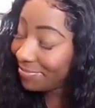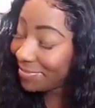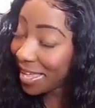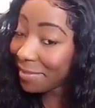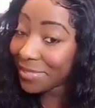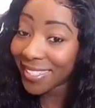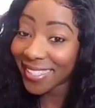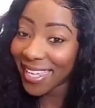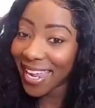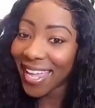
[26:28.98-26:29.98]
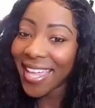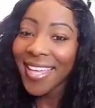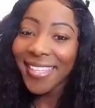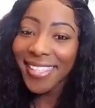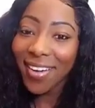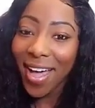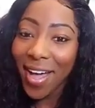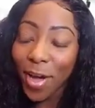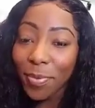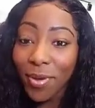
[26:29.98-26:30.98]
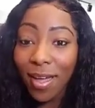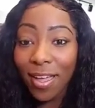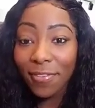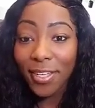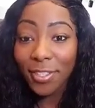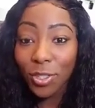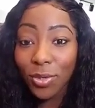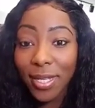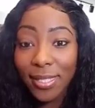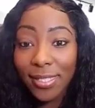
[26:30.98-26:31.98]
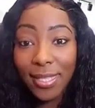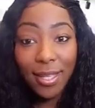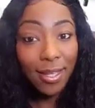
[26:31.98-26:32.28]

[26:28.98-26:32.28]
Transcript: I'm just saying. So I hope you all have enjoyed this